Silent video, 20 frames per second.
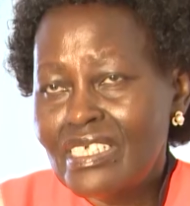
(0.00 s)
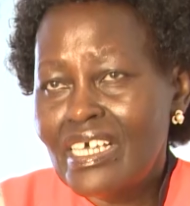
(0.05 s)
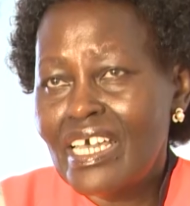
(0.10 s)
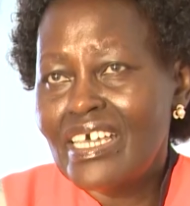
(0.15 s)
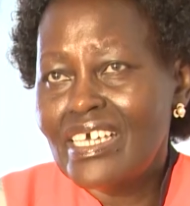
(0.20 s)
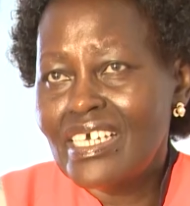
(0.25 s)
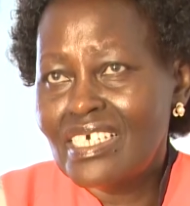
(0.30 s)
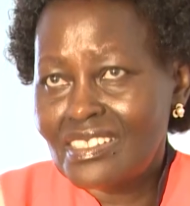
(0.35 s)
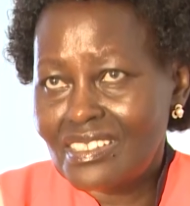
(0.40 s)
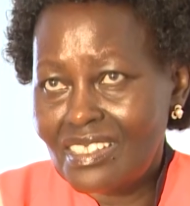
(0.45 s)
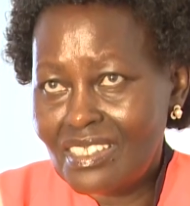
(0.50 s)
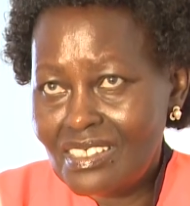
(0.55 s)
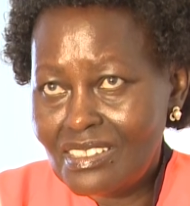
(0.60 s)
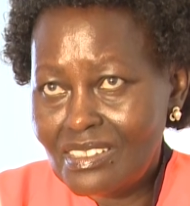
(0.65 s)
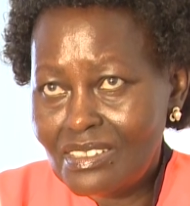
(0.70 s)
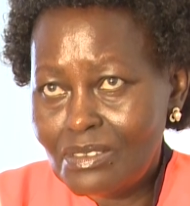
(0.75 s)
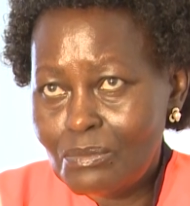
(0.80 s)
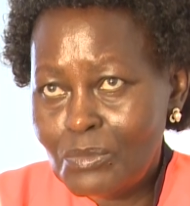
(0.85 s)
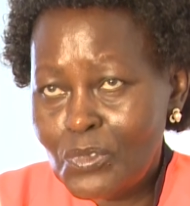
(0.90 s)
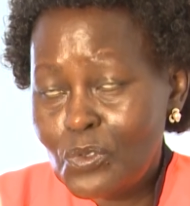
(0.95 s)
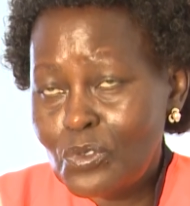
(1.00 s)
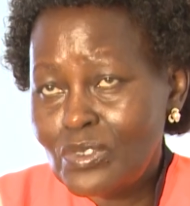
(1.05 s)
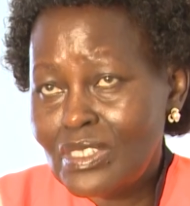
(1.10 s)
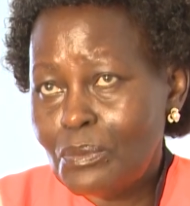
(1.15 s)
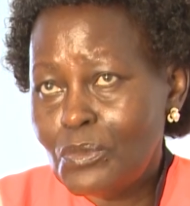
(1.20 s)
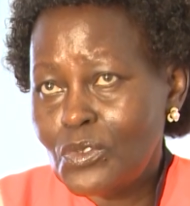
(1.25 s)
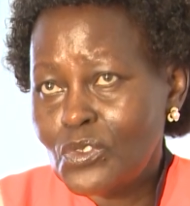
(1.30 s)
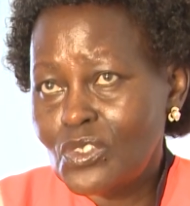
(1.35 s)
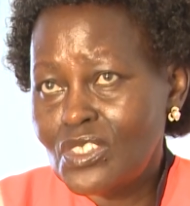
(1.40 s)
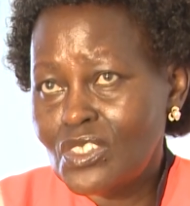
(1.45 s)
they are excellent because
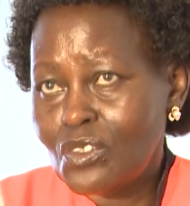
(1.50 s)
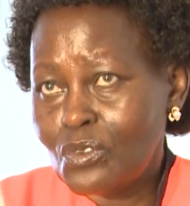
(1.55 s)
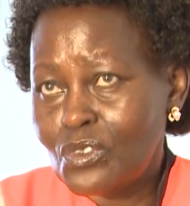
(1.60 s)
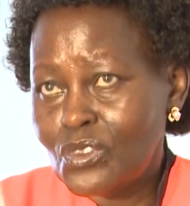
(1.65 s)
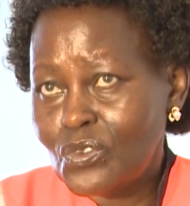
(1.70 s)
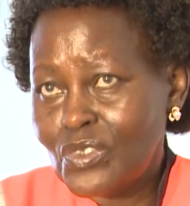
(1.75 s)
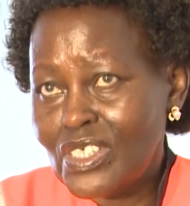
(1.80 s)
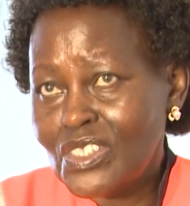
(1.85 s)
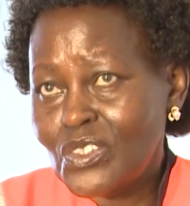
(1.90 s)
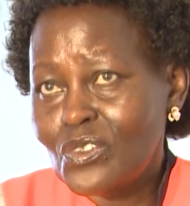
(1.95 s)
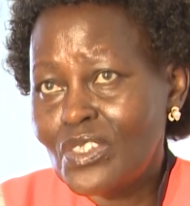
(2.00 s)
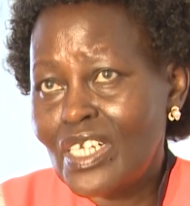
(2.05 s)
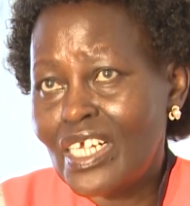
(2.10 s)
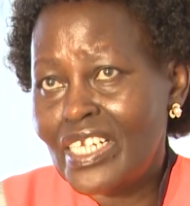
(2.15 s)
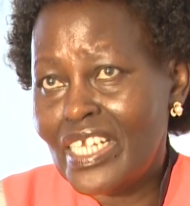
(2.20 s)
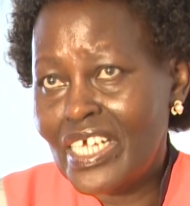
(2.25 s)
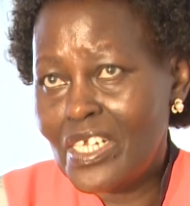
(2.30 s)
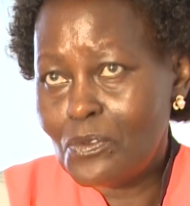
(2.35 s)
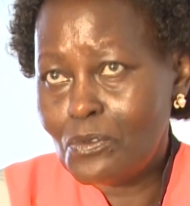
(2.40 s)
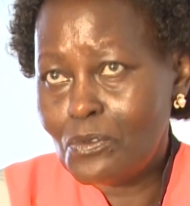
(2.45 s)
I'm also in construction and I